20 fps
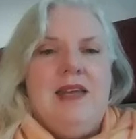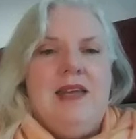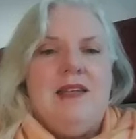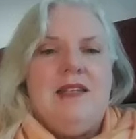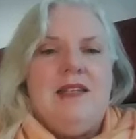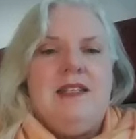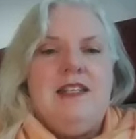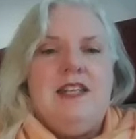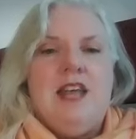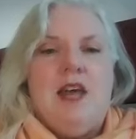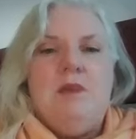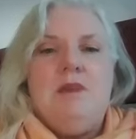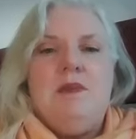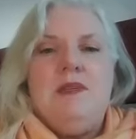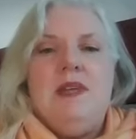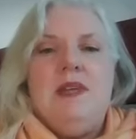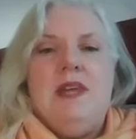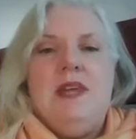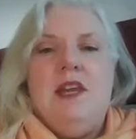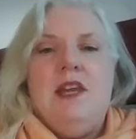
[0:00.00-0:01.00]
and
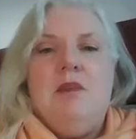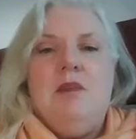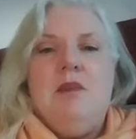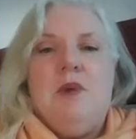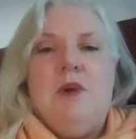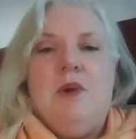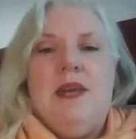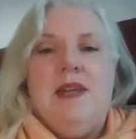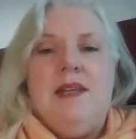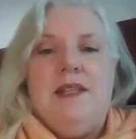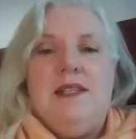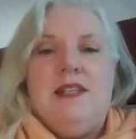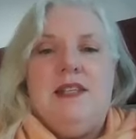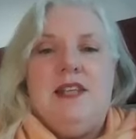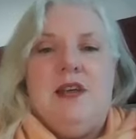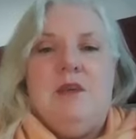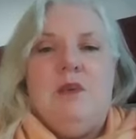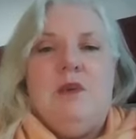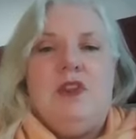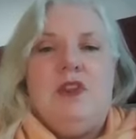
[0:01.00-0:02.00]
accept and embrace
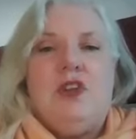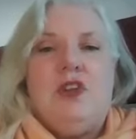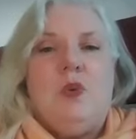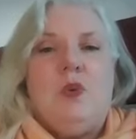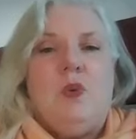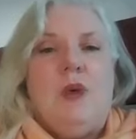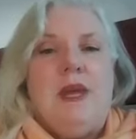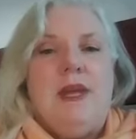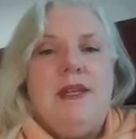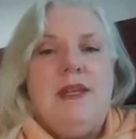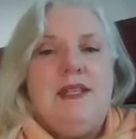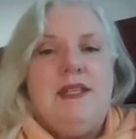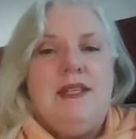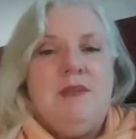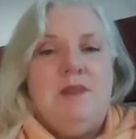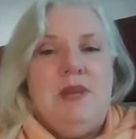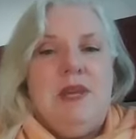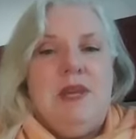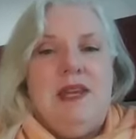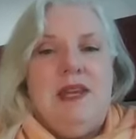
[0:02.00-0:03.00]
them with great
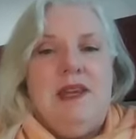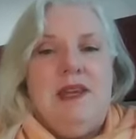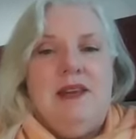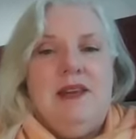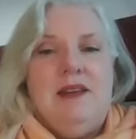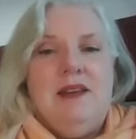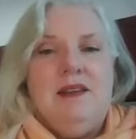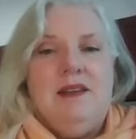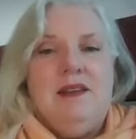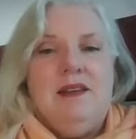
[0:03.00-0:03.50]
speed.